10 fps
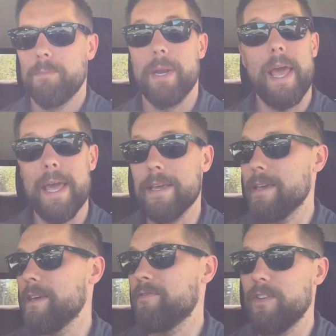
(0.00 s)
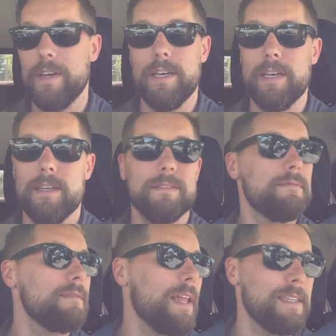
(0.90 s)
but hey, if
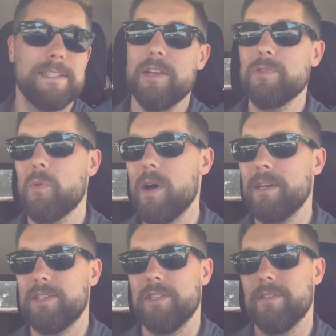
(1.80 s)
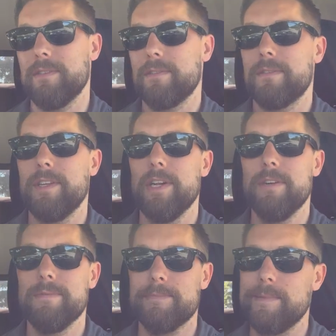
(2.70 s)
that sells watches, you
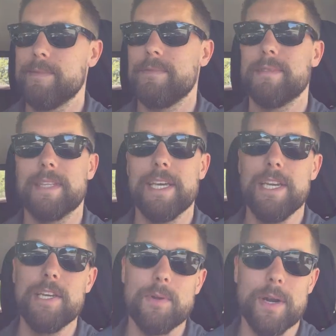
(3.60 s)
know, lean into